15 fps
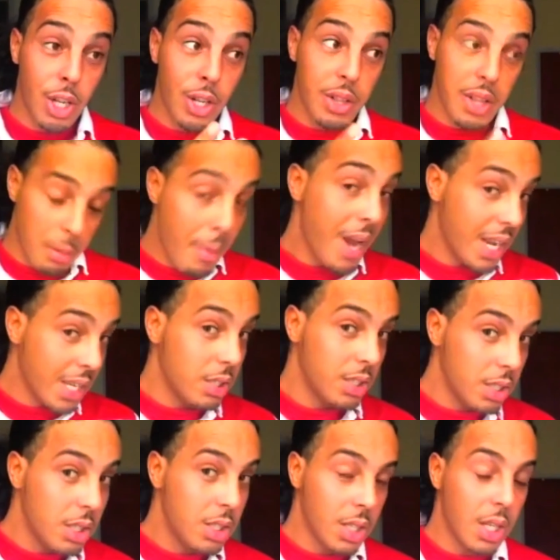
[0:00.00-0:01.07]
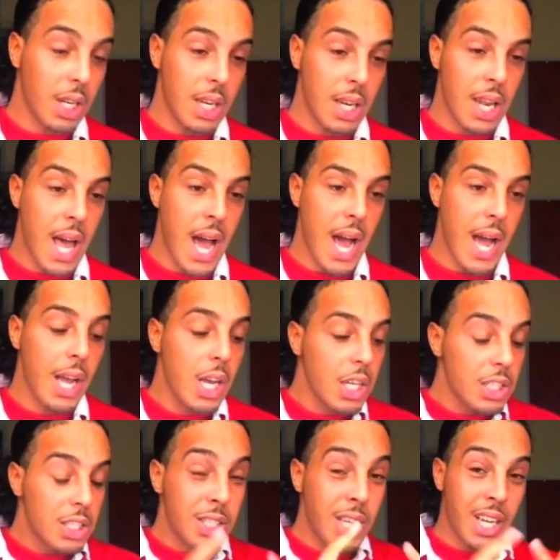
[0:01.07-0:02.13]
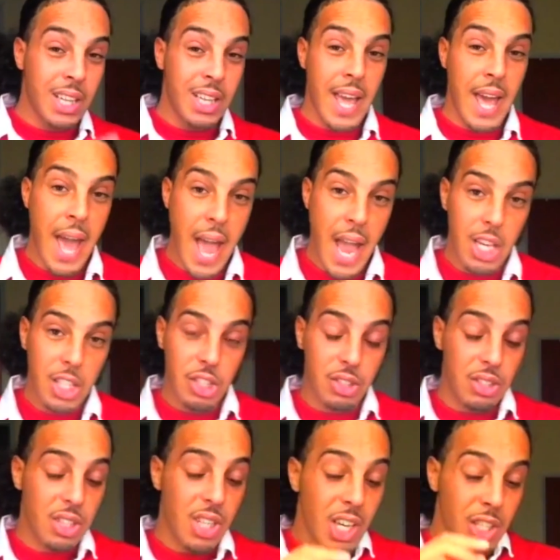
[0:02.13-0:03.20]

They might consistently lie. Check their actions.